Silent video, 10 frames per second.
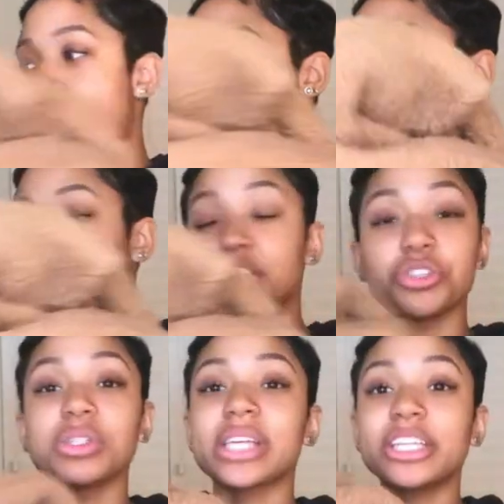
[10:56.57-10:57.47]
And as
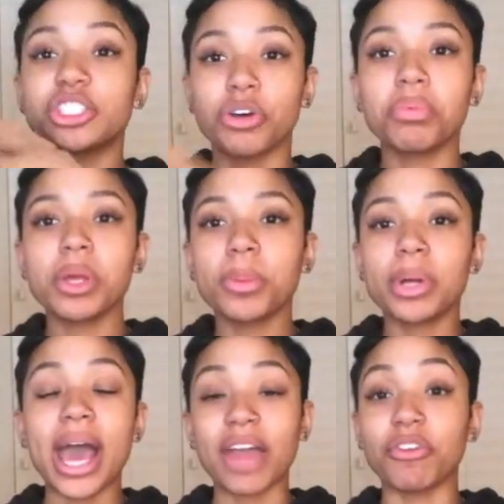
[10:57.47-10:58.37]
soon as I showed
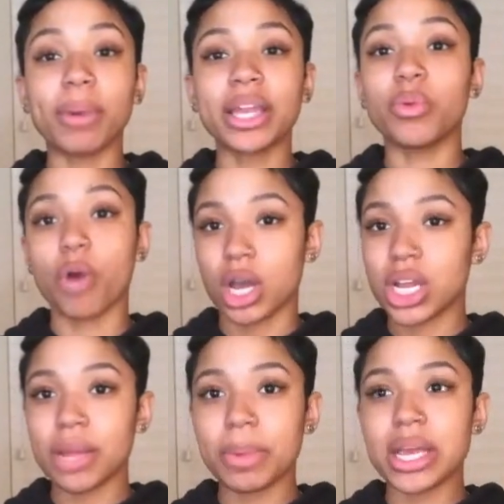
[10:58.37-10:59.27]
people, everybody
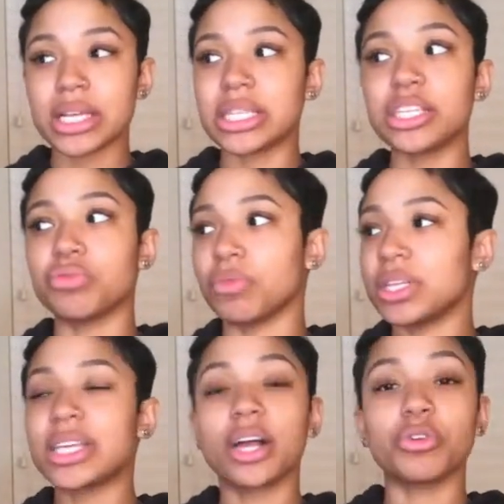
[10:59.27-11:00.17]
wanted it because these
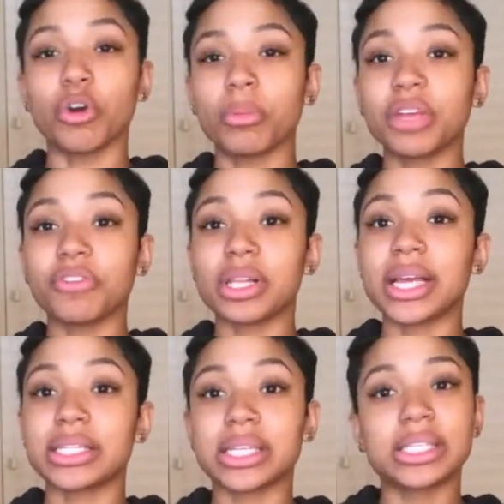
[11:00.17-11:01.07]
retail normally for
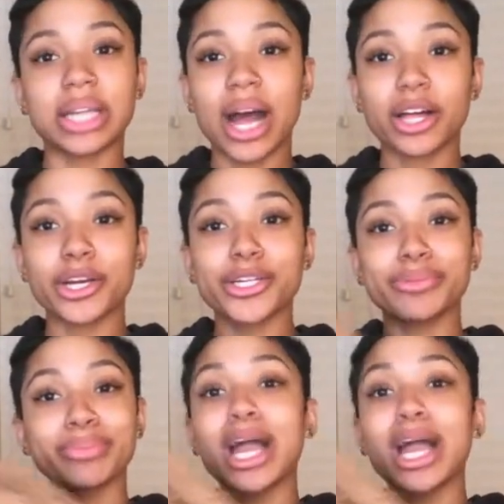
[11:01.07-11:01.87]
like $60.